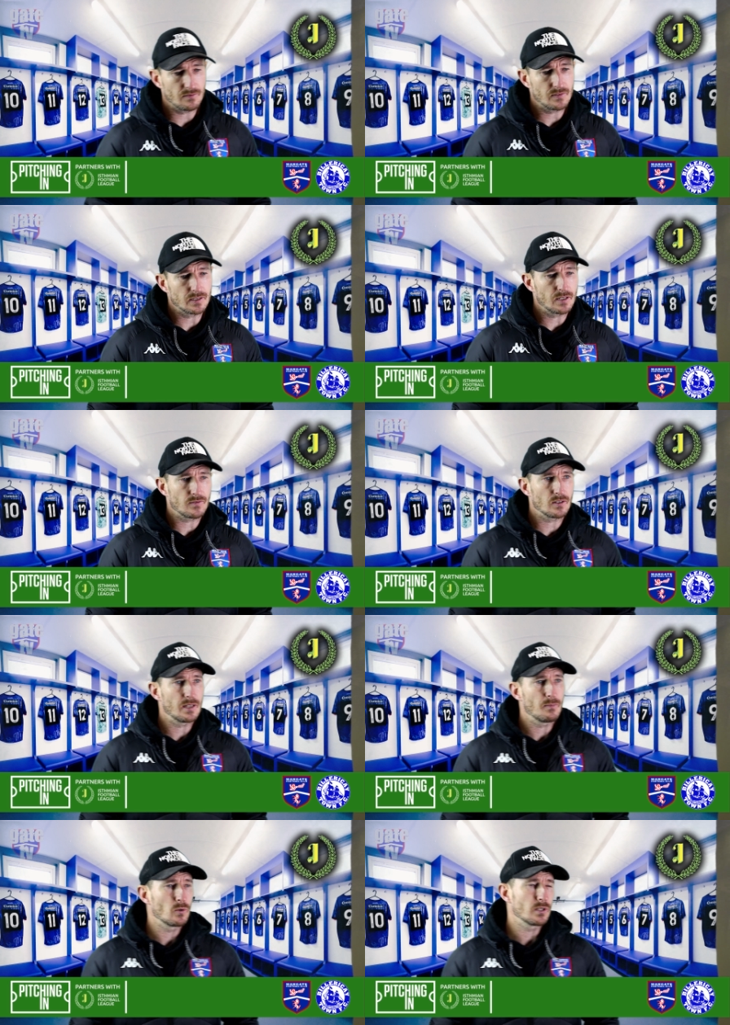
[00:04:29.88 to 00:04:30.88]
something different.
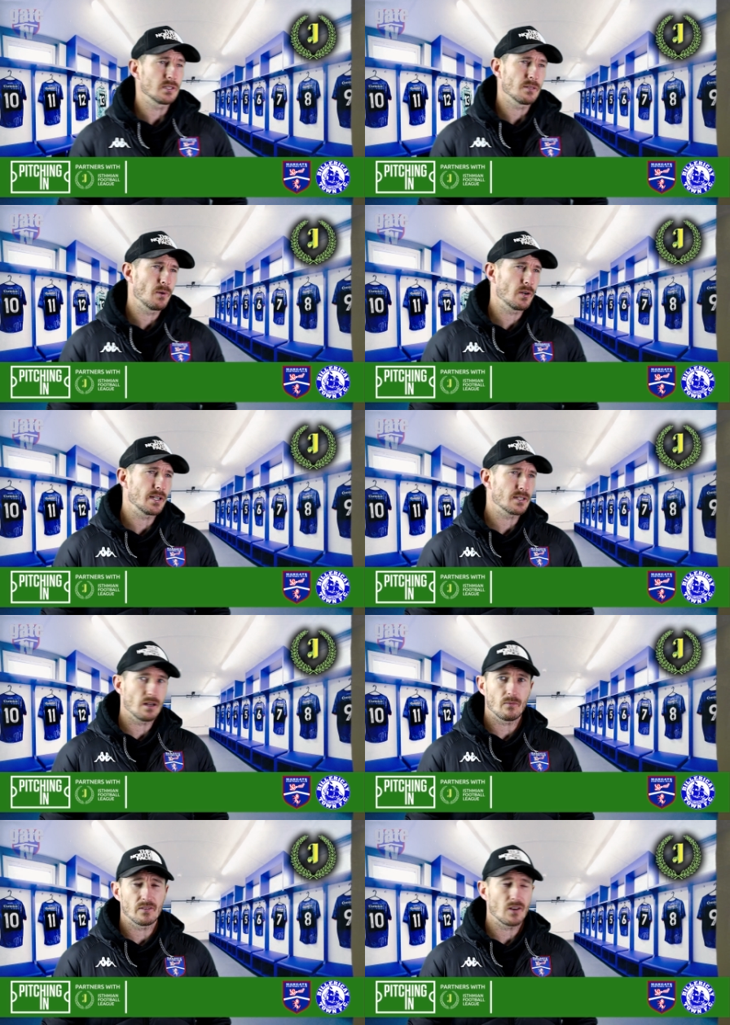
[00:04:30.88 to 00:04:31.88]
He pulled into pockets
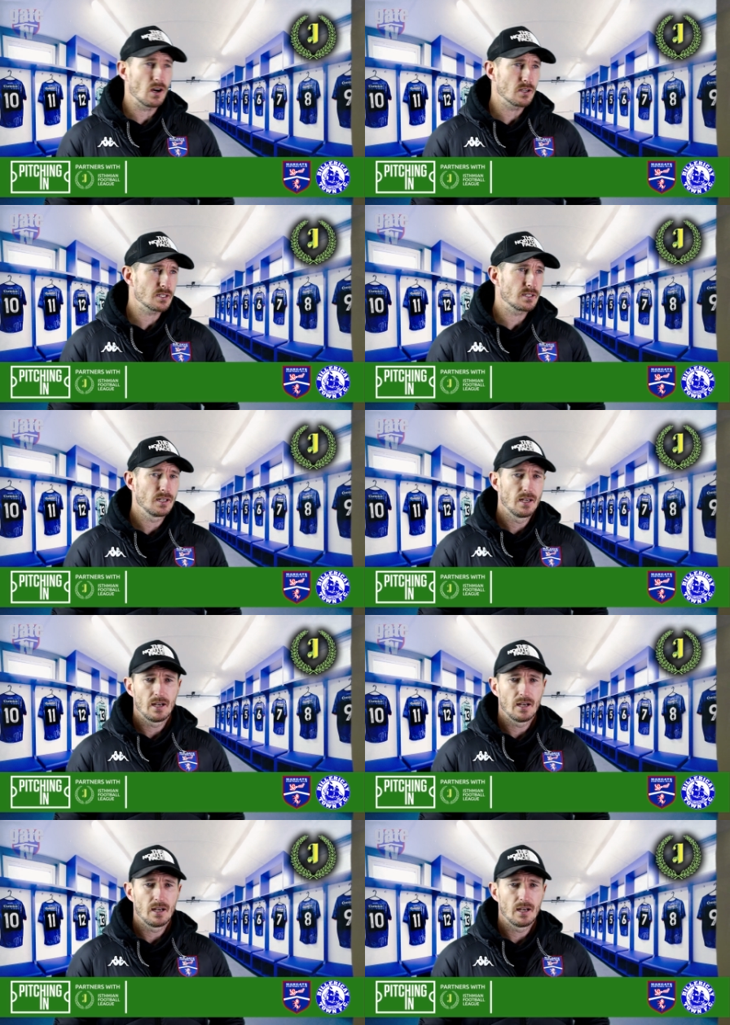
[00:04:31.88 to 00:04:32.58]
like we've asked.